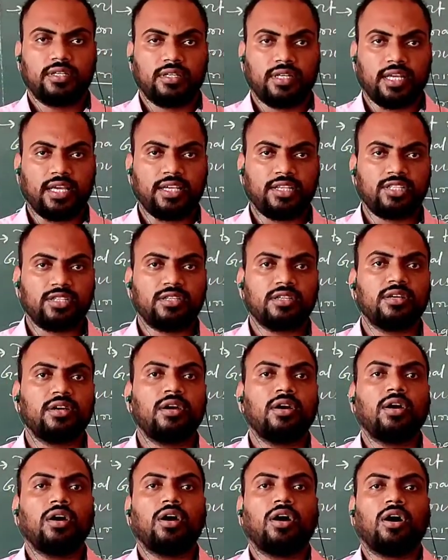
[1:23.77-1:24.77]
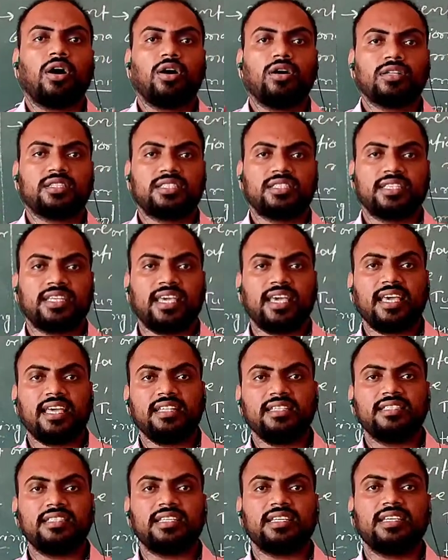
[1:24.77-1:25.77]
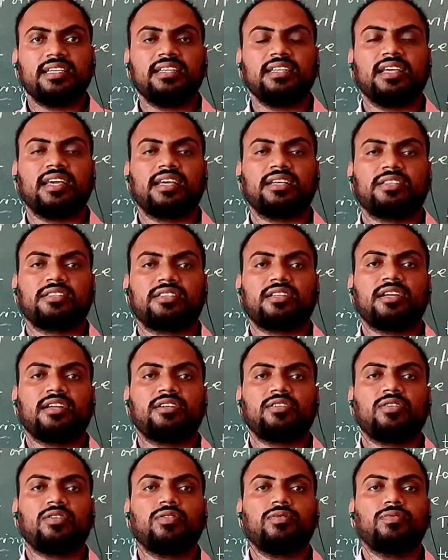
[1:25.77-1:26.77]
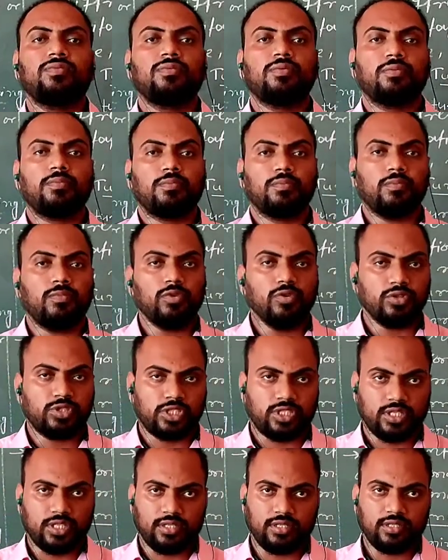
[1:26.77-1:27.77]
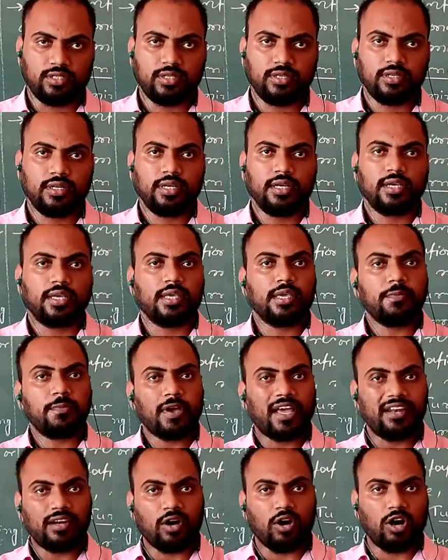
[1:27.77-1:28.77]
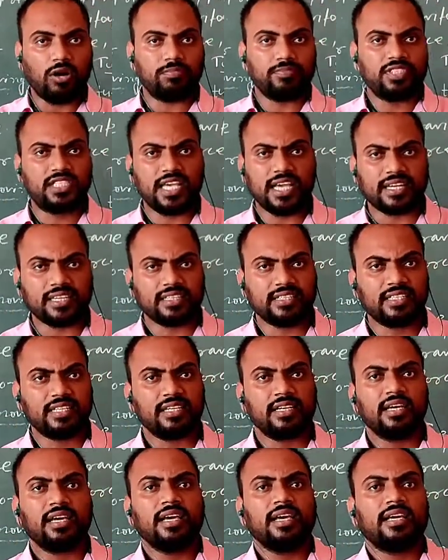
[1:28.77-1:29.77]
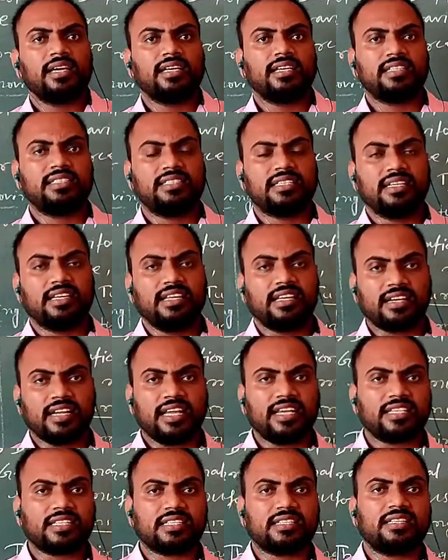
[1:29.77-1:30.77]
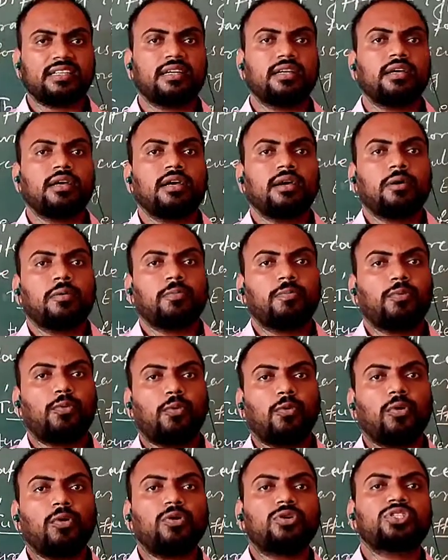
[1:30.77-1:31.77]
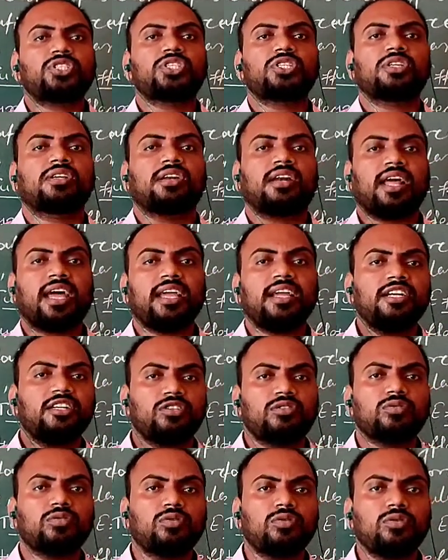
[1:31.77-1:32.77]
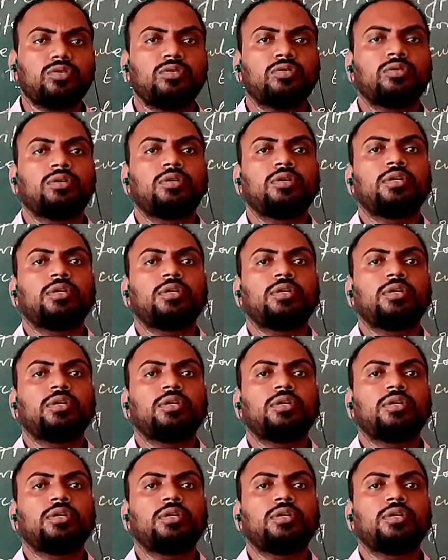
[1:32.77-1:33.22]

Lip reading: rest or change in a state of motion. If an object is in rest, force try to